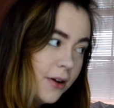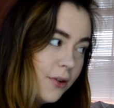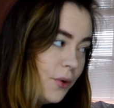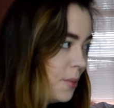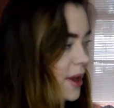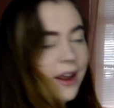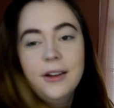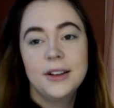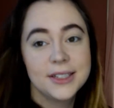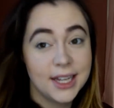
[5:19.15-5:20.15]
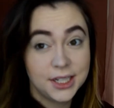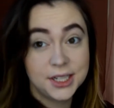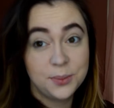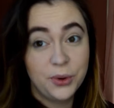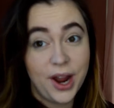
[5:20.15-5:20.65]
what my hair looks like
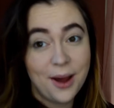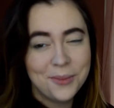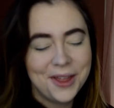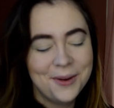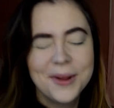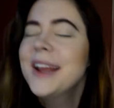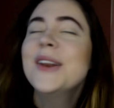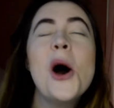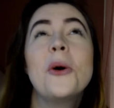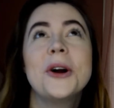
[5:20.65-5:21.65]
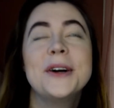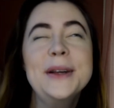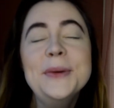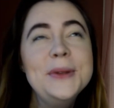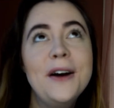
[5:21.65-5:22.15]
just brown, but then I'm like, no girl,
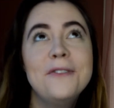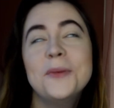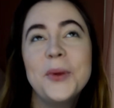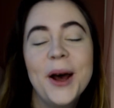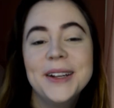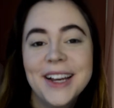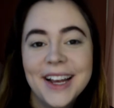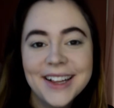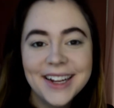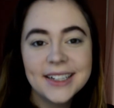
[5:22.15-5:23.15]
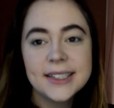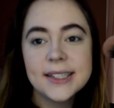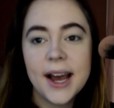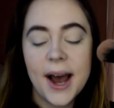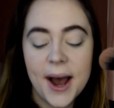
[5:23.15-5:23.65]
you love the blonde
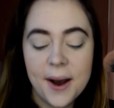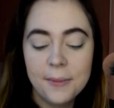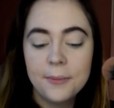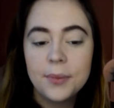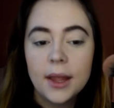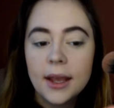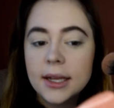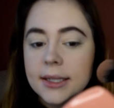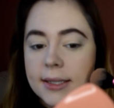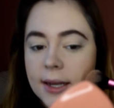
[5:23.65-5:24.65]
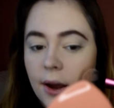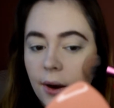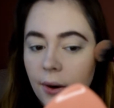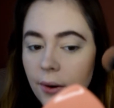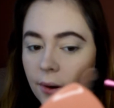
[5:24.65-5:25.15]
highlights.
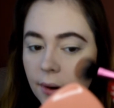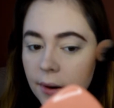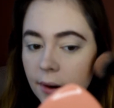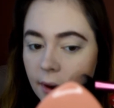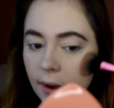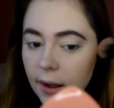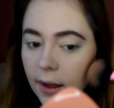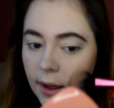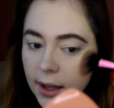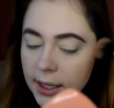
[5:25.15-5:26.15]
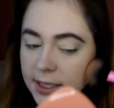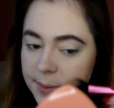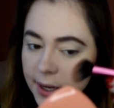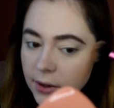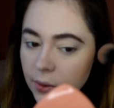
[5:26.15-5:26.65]
So it's
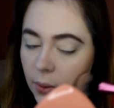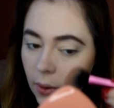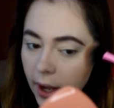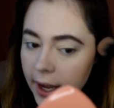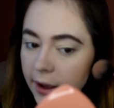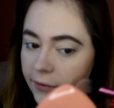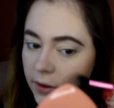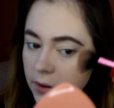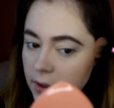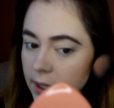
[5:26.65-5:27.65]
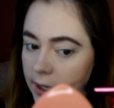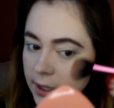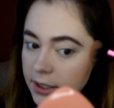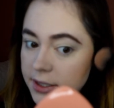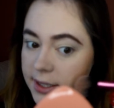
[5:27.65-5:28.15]
been quite a few
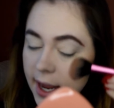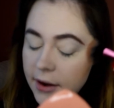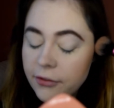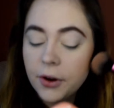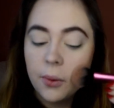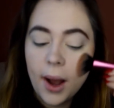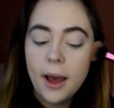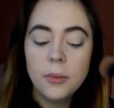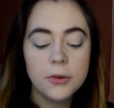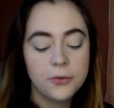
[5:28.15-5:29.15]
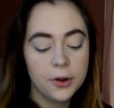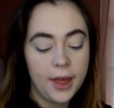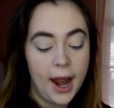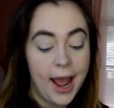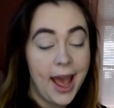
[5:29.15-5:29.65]
years, and for a while before
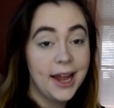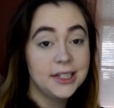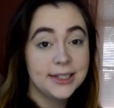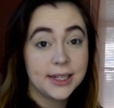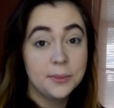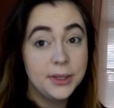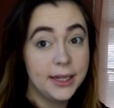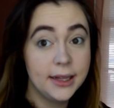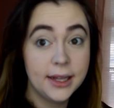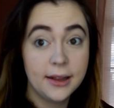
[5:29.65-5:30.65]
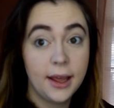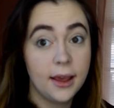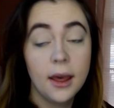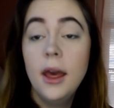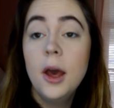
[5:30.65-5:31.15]
that I had just completely
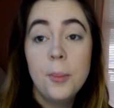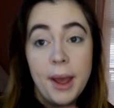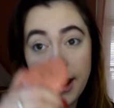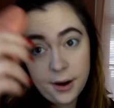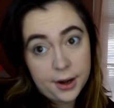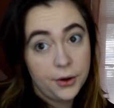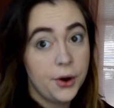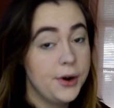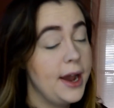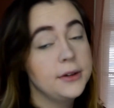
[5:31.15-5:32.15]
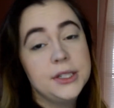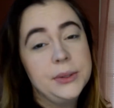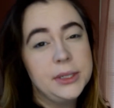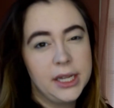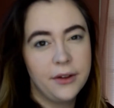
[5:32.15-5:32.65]
like my hair had grown out, so
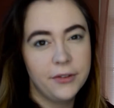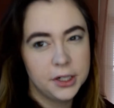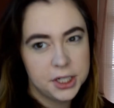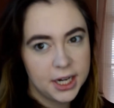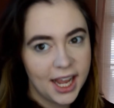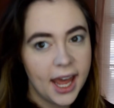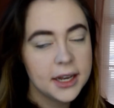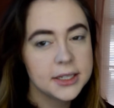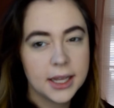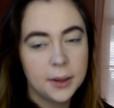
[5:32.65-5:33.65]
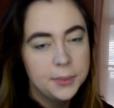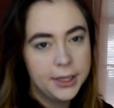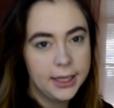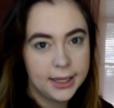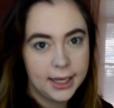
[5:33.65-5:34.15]
it was like virgin again,
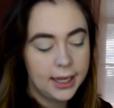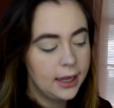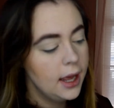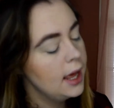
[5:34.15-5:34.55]
completely